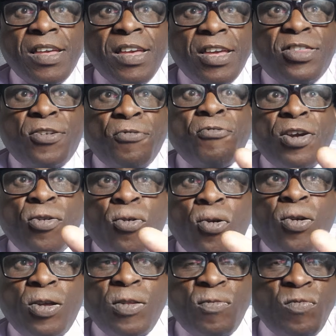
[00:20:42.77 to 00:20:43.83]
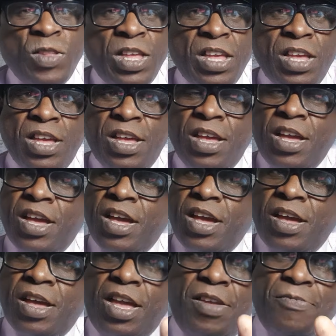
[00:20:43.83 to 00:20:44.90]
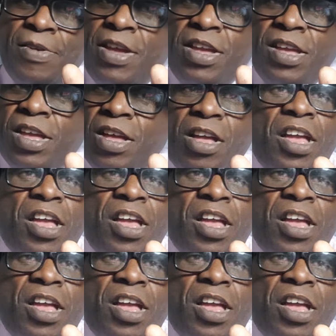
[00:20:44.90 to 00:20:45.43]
is it real? Hey, mate,